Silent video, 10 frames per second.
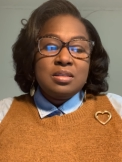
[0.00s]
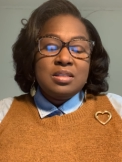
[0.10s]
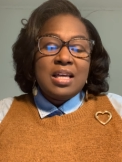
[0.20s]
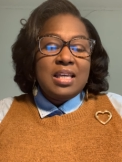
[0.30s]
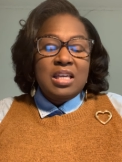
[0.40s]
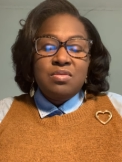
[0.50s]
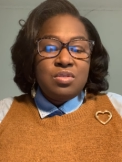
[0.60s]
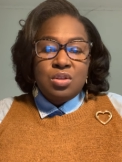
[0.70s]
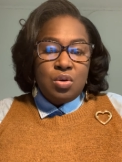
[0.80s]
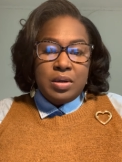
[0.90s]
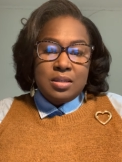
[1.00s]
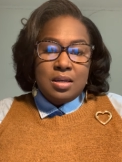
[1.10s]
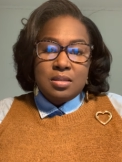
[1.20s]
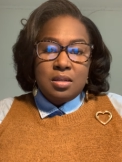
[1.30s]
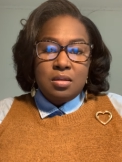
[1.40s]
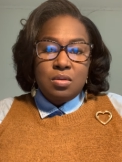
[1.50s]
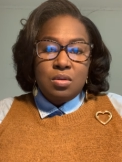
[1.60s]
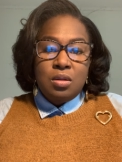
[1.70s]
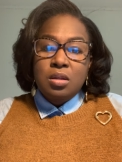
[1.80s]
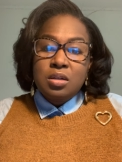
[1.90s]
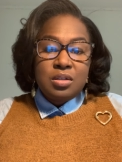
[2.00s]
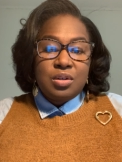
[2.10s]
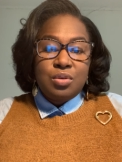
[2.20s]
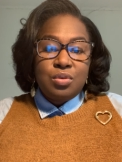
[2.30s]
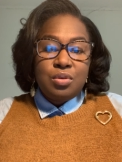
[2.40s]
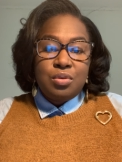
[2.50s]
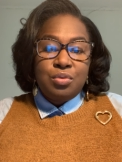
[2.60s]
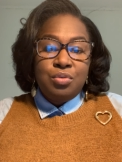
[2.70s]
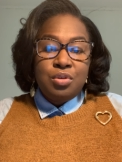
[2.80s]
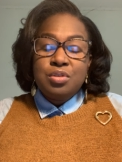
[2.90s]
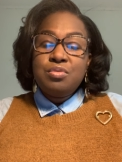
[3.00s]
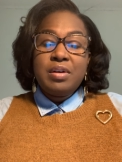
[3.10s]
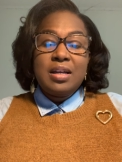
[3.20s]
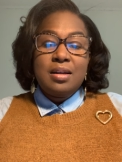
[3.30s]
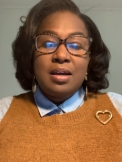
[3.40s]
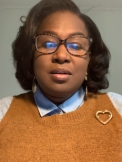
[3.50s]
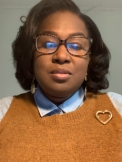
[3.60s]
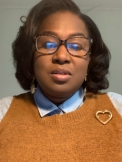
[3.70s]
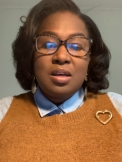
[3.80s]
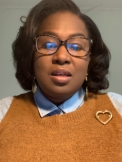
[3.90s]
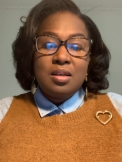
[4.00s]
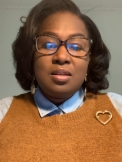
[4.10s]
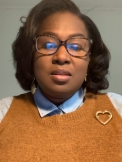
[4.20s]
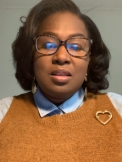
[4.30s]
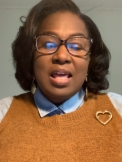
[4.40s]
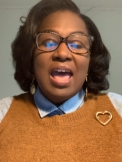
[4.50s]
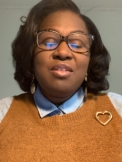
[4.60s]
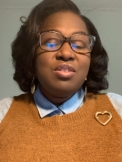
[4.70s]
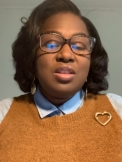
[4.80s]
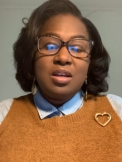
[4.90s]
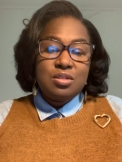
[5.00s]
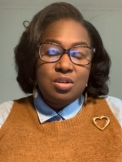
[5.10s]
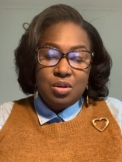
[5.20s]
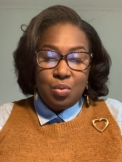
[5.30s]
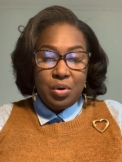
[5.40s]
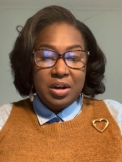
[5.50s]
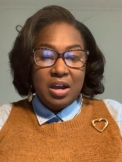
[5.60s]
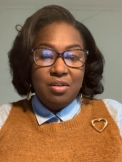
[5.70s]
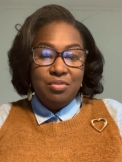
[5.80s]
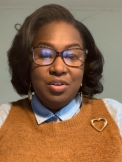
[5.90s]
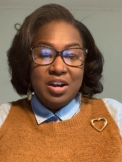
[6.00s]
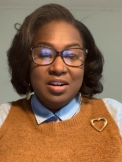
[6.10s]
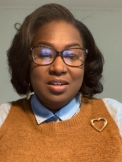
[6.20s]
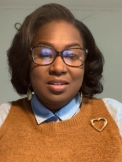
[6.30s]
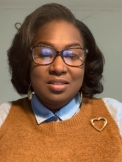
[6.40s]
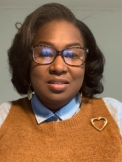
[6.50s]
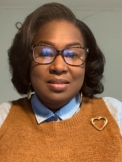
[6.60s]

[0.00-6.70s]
that even though it doesn't look good right now, everything is going to work out for our good.